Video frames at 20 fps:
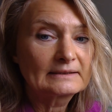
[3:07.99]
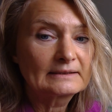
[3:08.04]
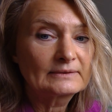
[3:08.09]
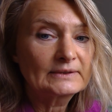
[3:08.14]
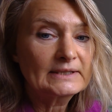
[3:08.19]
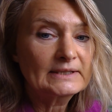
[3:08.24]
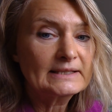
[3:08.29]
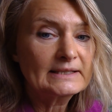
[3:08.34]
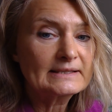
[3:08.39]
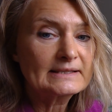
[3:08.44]
What
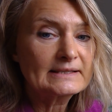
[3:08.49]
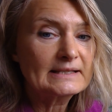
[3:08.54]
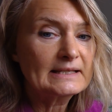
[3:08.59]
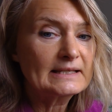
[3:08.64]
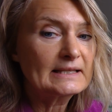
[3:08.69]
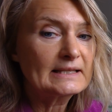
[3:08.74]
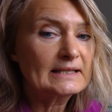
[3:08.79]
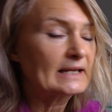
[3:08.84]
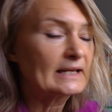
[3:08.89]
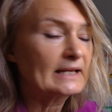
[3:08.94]
do you see
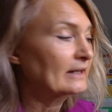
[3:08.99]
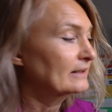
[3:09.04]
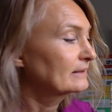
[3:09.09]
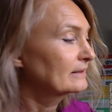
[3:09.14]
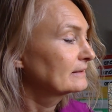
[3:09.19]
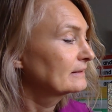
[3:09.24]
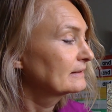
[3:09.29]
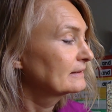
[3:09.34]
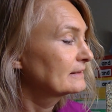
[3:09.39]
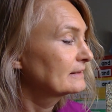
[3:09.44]
there?
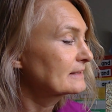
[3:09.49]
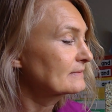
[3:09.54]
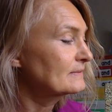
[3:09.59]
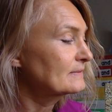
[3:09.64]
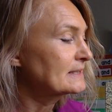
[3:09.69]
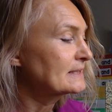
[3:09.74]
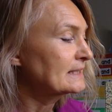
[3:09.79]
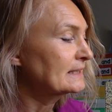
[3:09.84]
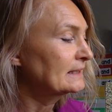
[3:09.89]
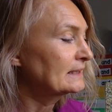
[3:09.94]
This
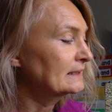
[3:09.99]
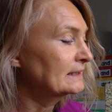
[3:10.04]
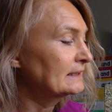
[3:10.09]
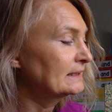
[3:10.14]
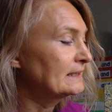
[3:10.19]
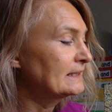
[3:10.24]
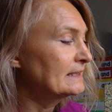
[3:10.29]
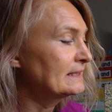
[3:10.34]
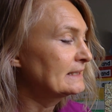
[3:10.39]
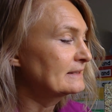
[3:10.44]
one's a little
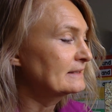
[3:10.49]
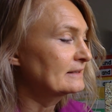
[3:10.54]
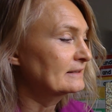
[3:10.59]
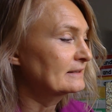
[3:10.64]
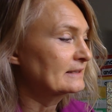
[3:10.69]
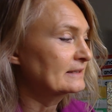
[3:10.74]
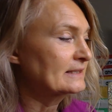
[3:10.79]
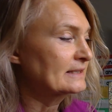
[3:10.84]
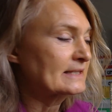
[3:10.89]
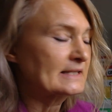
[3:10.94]
easier
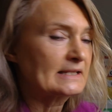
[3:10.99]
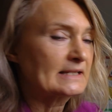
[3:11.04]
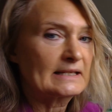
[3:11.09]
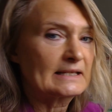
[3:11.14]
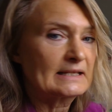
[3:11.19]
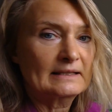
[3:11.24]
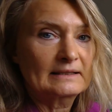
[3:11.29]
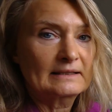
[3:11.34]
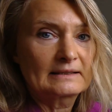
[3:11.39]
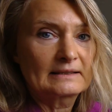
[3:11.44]
to
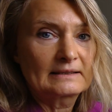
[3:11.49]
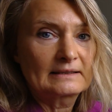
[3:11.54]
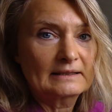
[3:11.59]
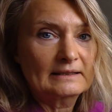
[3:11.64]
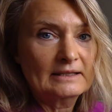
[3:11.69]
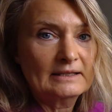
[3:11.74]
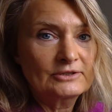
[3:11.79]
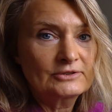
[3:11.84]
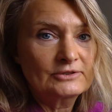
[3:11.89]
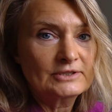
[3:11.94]
see.
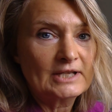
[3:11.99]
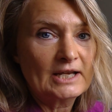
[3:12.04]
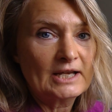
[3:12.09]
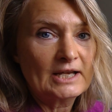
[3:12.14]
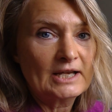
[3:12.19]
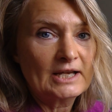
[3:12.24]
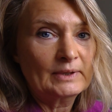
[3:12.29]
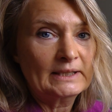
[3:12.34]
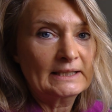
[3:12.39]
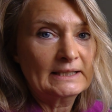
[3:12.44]
Can you tell
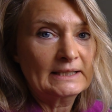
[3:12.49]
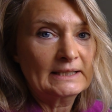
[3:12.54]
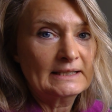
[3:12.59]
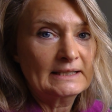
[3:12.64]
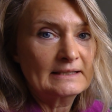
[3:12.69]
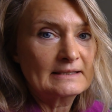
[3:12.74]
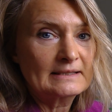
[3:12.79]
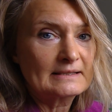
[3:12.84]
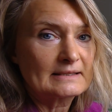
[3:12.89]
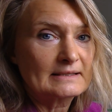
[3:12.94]
what it
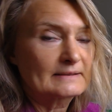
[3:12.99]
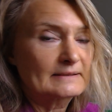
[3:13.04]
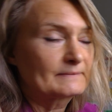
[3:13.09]
is?